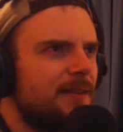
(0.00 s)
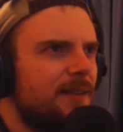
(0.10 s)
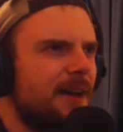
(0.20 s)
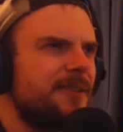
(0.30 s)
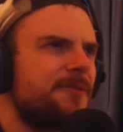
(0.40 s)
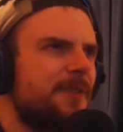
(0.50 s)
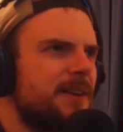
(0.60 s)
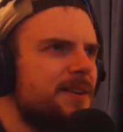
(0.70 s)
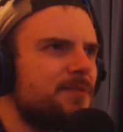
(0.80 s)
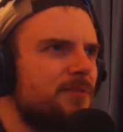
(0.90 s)
How the
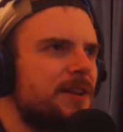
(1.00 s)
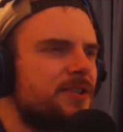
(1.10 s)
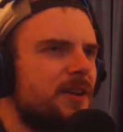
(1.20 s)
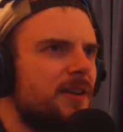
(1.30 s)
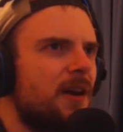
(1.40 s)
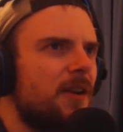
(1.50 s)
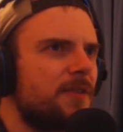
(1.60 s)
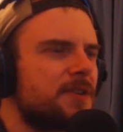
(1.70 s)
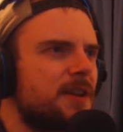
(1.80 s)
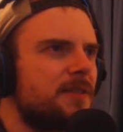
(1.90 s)
fuck is Reach going to all
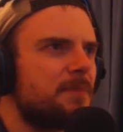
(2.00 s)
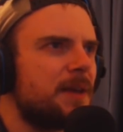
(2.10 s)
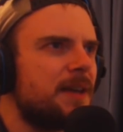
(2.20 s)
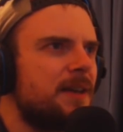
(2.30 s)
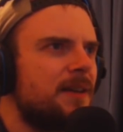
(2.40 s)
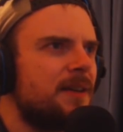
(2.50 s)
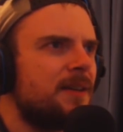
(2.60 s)
of a sudden be